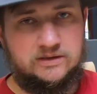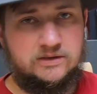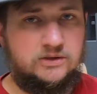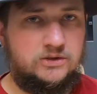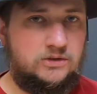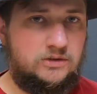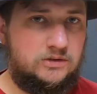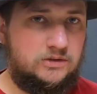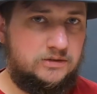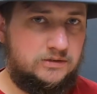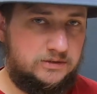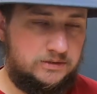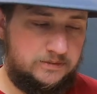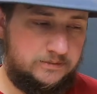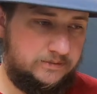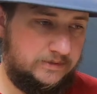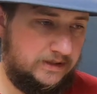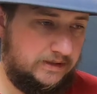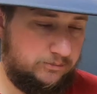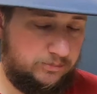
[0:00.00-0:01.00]
little
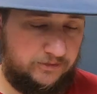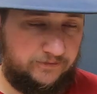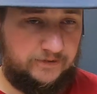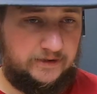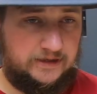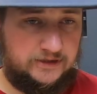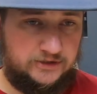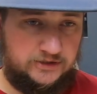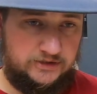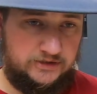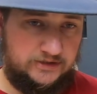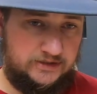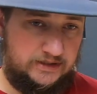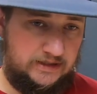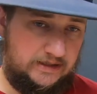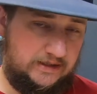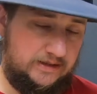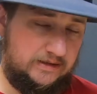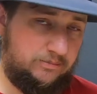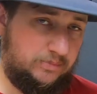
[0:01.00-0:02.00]
imperfections
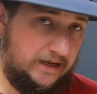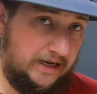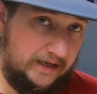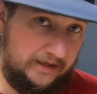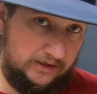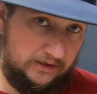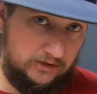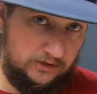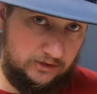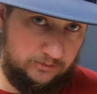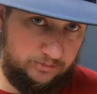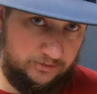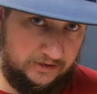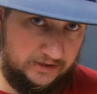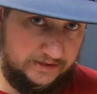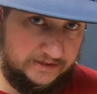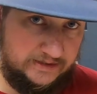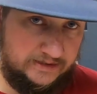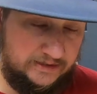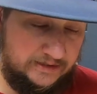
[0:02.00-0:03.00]
in the padding on our
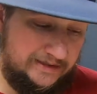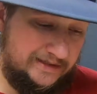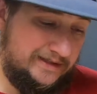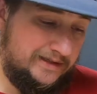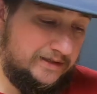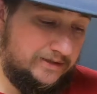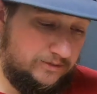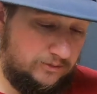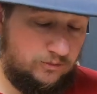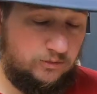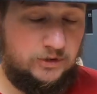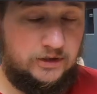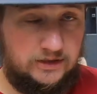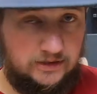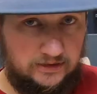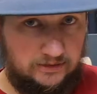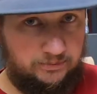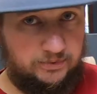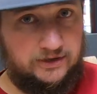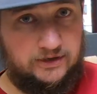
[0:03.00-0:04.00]
press
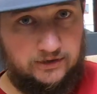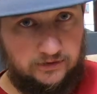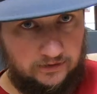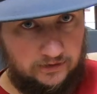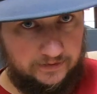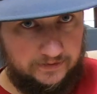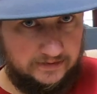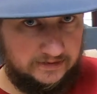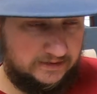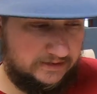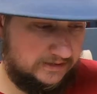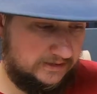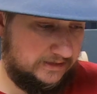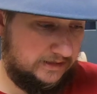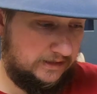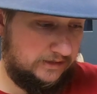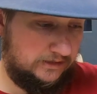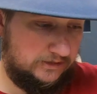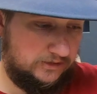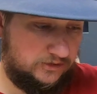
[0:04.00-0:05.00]
will appear on this
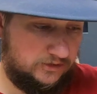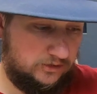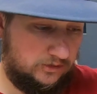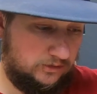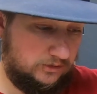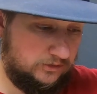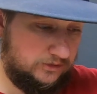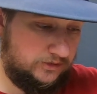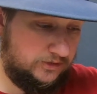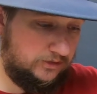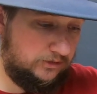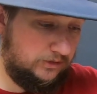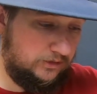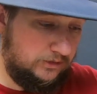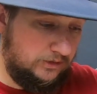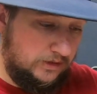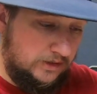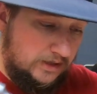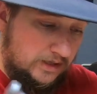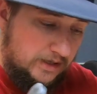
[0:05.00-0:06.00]
Casali sole. So
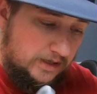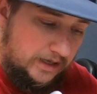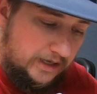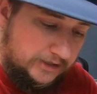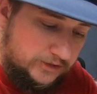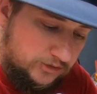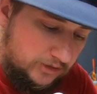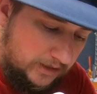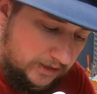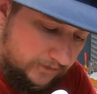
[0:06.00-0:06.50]
I try